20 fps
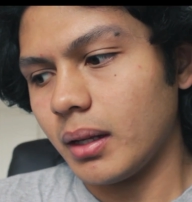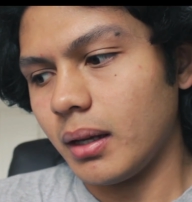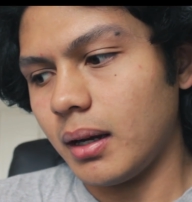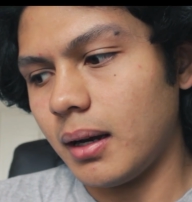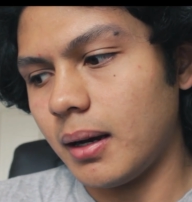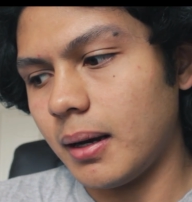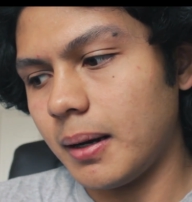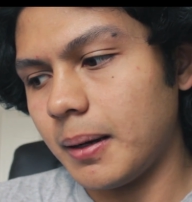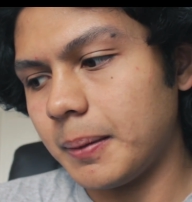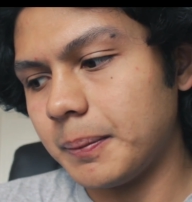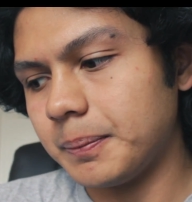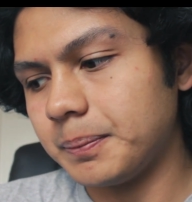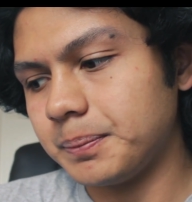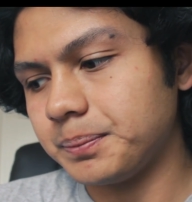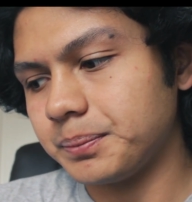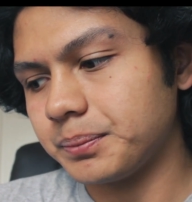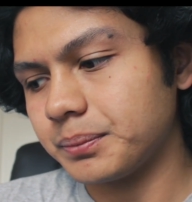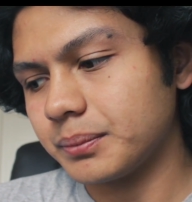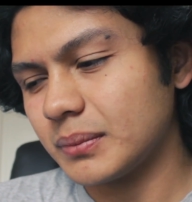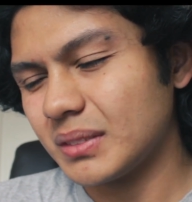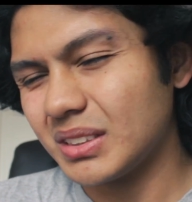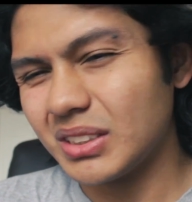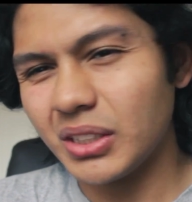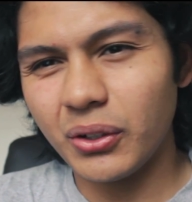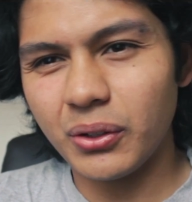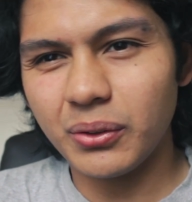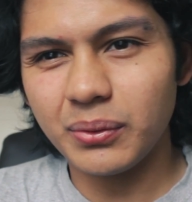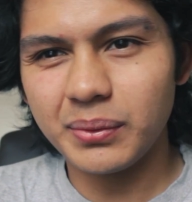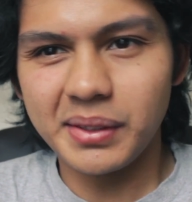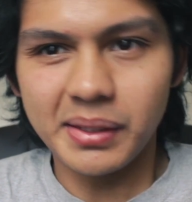
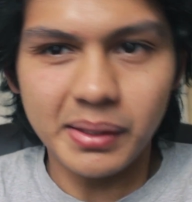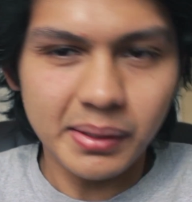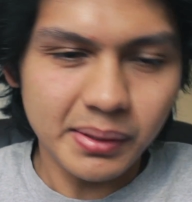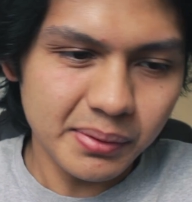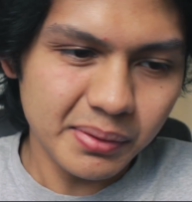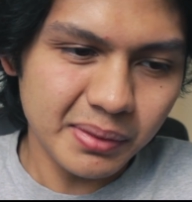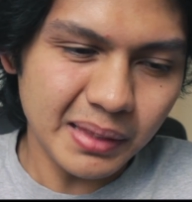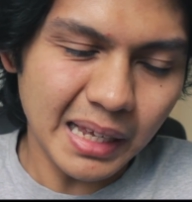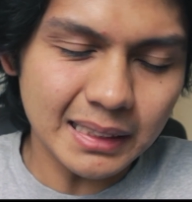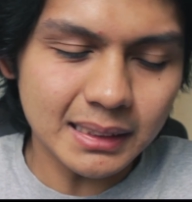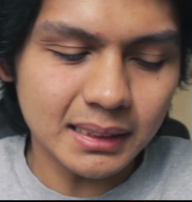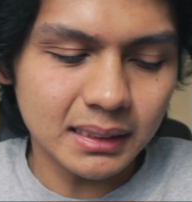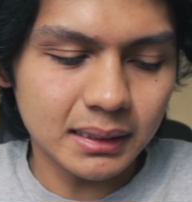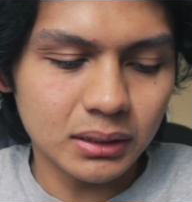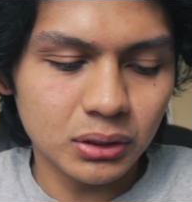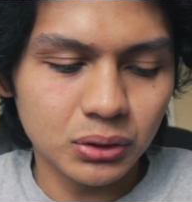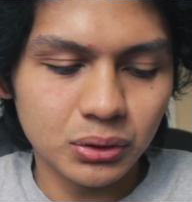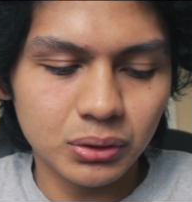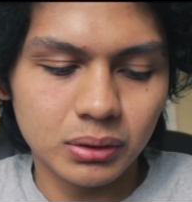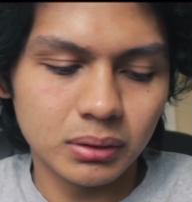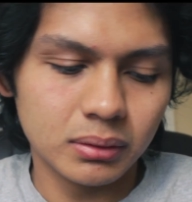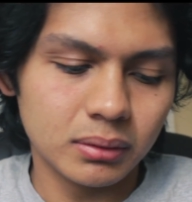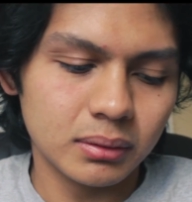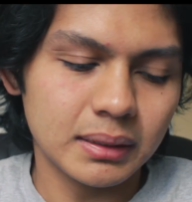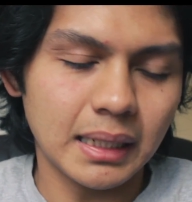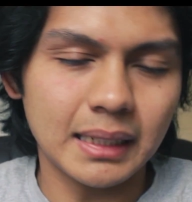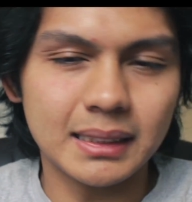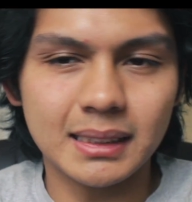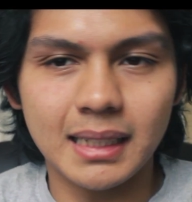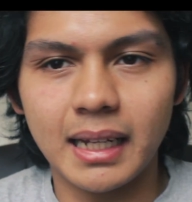So that's
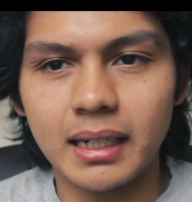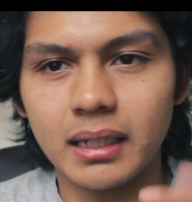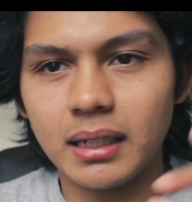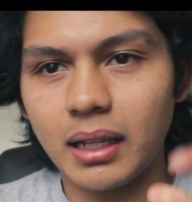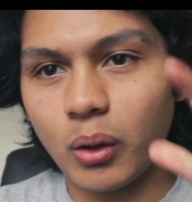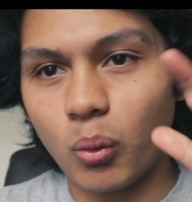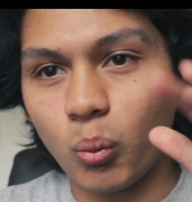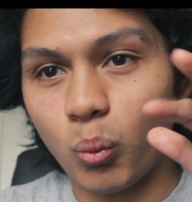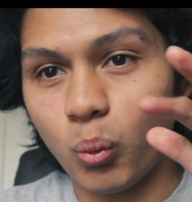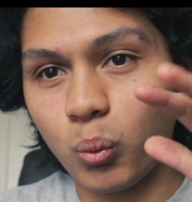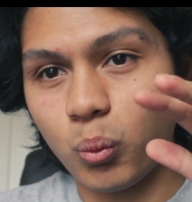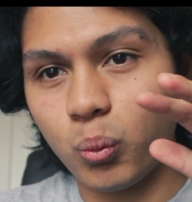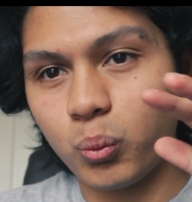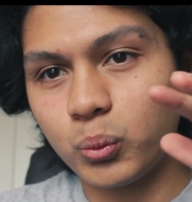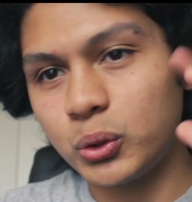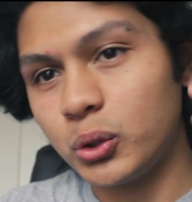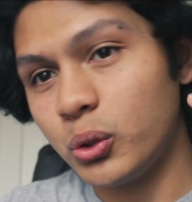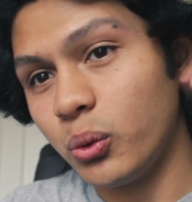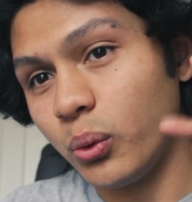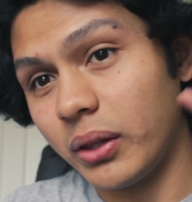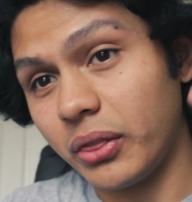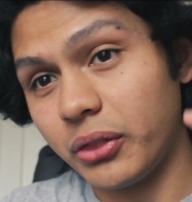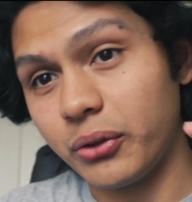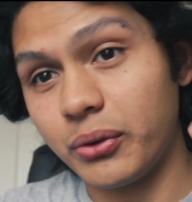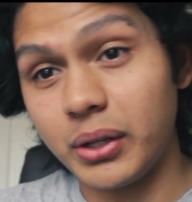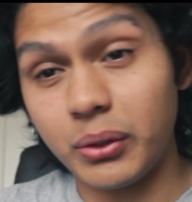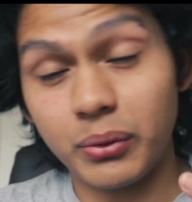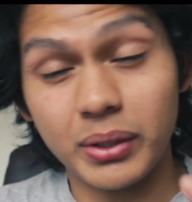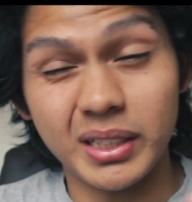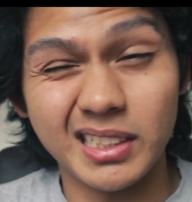kind of like
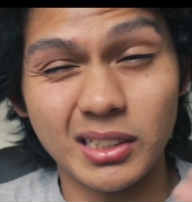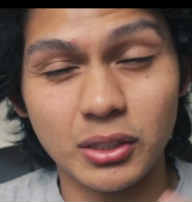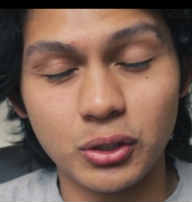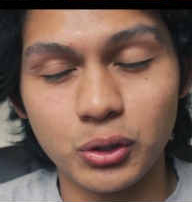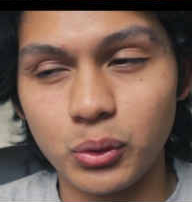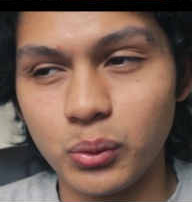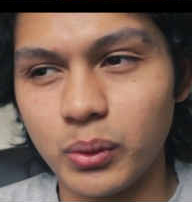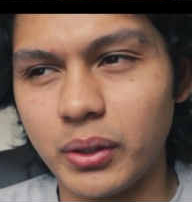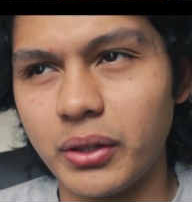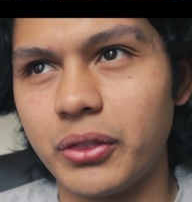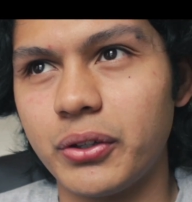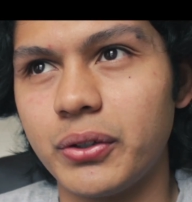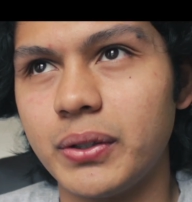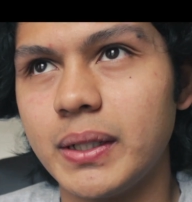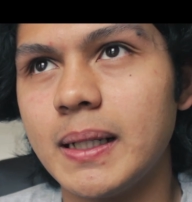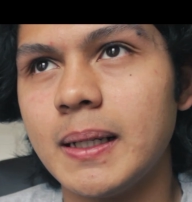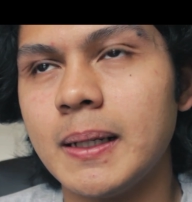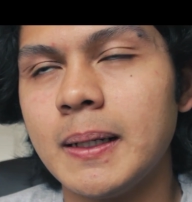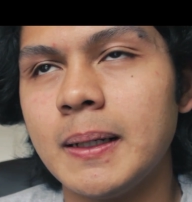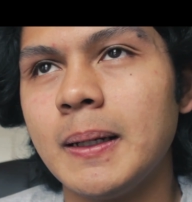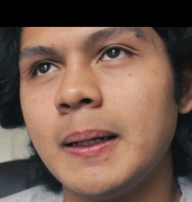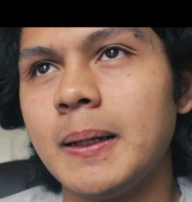reason 2 and 3.